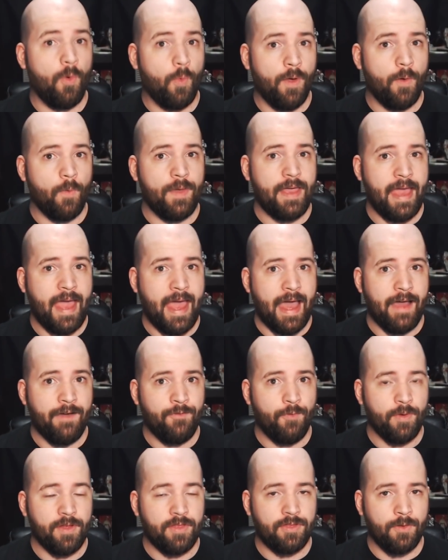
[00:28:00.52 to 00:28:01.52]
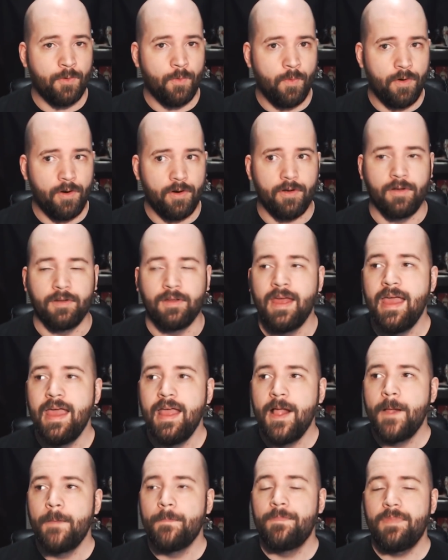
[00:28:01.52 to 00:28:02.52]
what we have with the world.
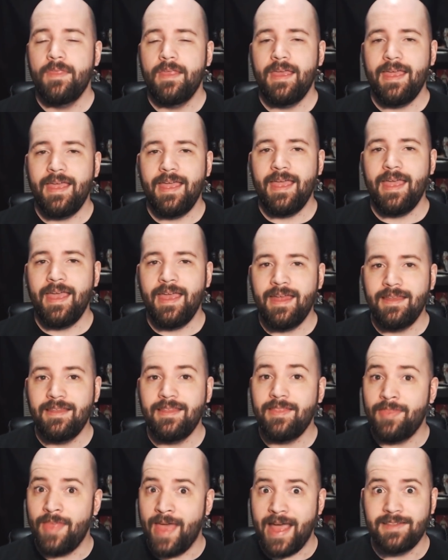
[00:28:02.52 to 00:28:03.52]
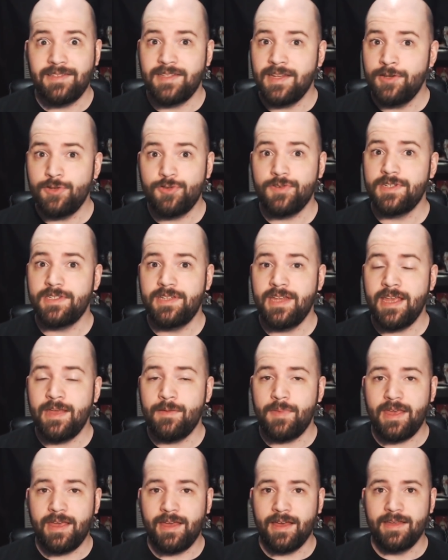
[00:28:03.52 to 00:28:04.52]
And that's interesting
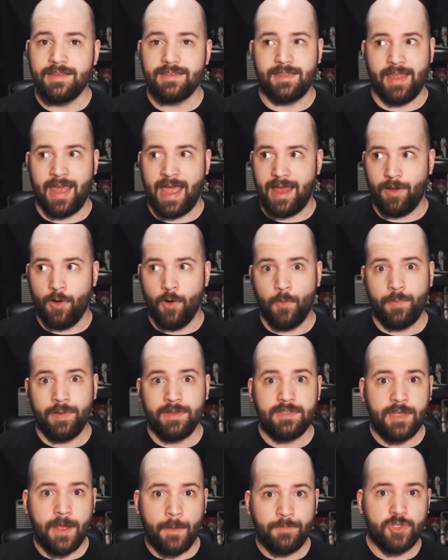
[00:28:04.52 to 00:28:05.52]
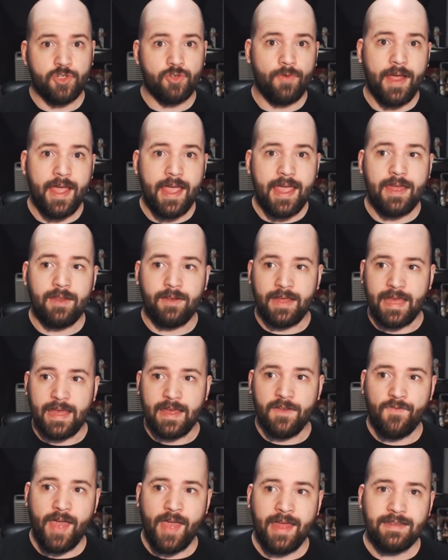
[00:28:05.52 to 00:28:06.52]
because that opens up trade,
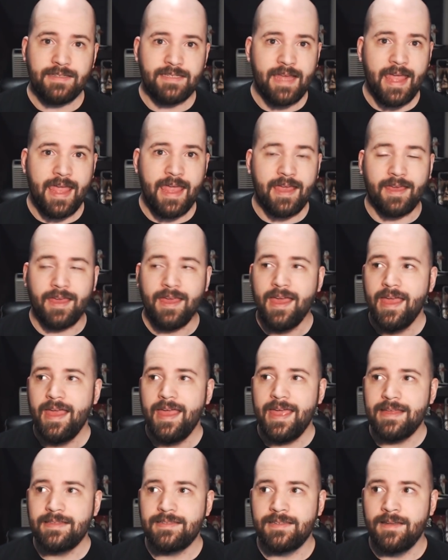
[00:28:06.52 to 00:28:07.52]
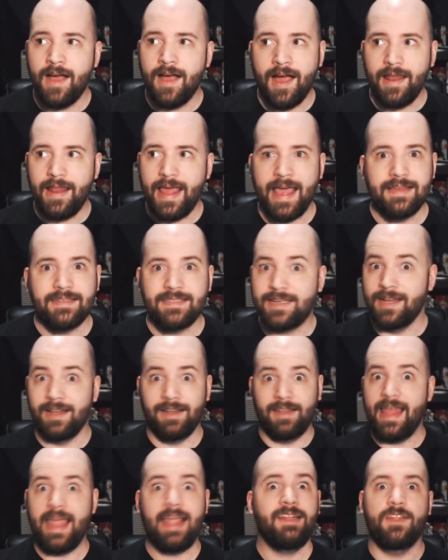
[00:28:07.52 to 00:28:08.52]
give and take. It's not as
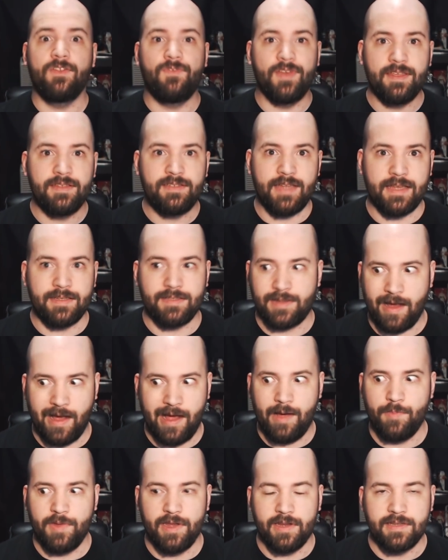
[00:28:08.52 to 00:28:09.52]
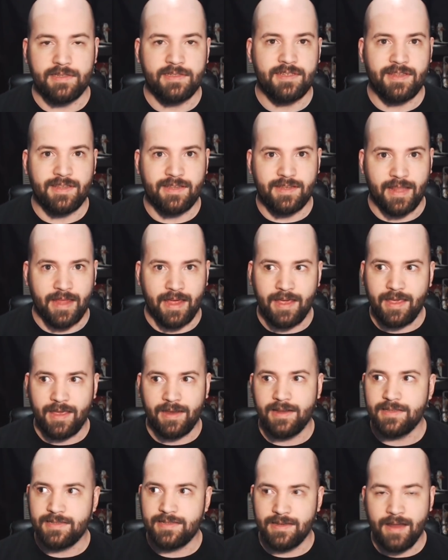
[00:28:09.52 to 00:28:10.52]
collectivist as communists think, and
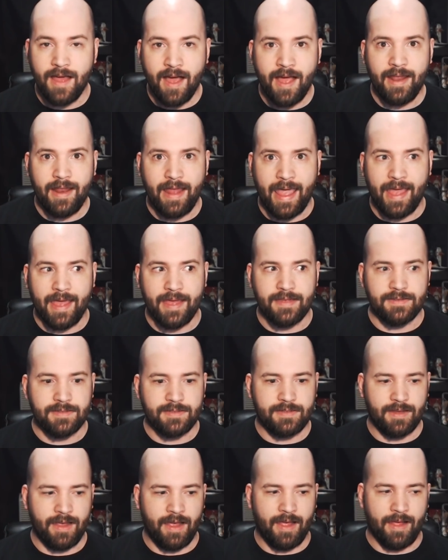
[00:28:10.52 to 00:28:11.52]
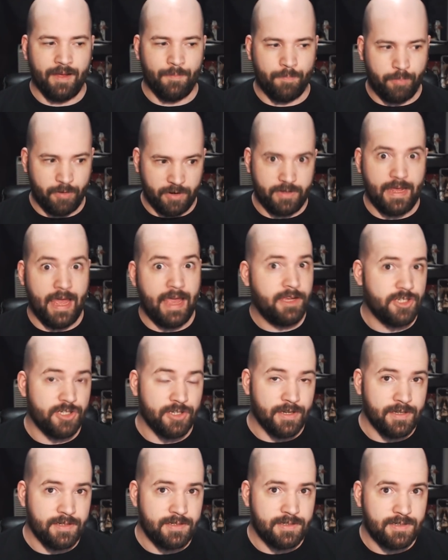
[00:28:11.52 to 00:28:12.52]
it's not as
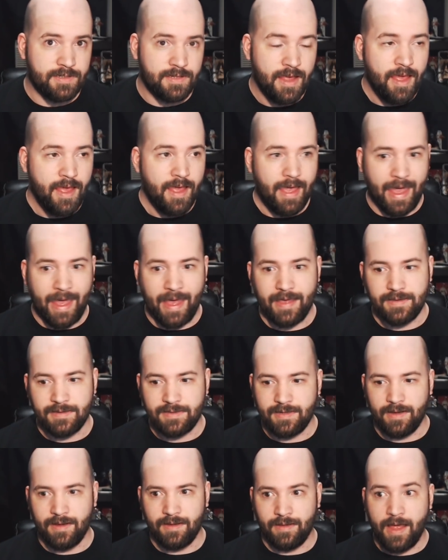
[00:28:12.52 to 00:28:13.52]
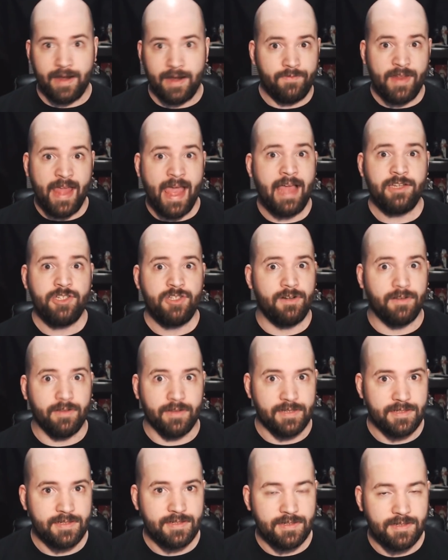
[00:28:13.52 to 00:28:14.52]
protectionist as a lot of
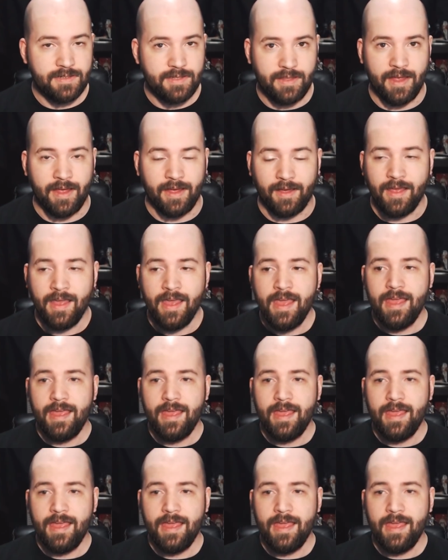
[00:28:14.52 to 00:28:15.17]
nationalists think.